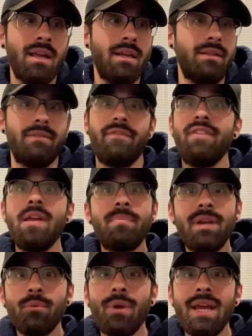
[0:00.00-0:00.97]
VP
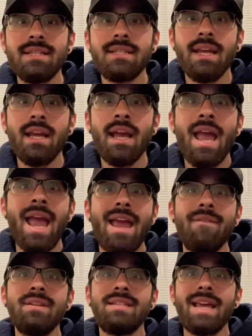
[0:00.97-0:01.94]
Racing, if
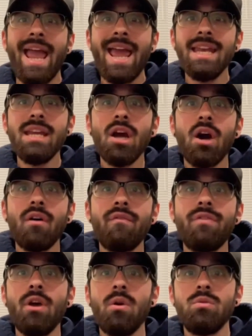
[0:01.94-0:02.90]
it's any of
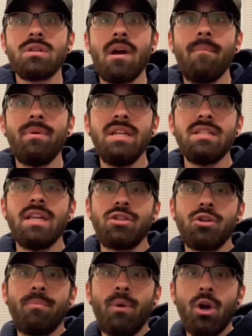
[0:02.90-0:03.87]
those companies that you're
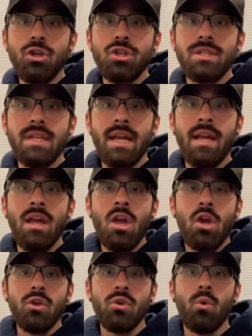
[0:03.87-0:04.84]
purchasing
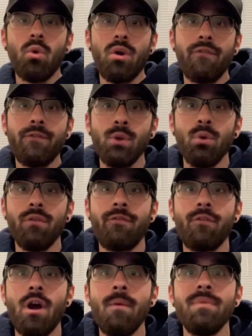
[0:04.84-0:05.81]
your fuel
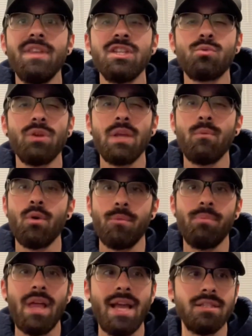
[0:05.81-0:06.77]
from, this really won't
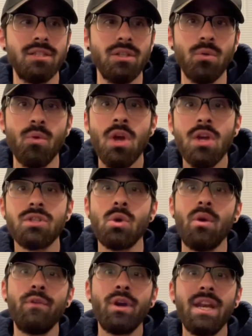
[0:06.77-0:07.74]
apply to you. So if
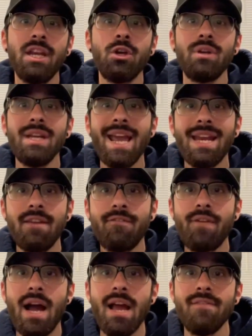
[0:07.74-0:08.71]
you're getting your
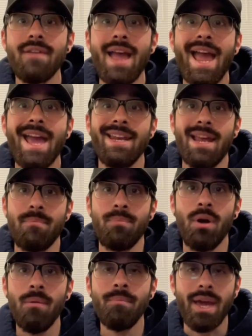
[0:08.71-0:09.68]
E85 at a
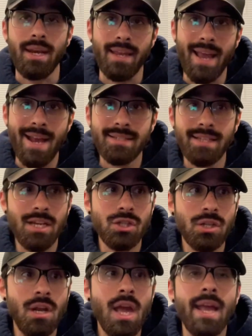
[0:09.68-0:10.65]
pump at a gas
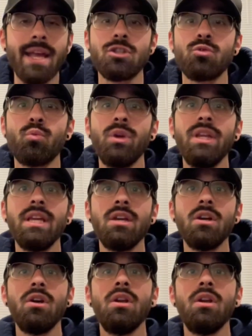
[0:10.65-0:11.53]
station, it's really good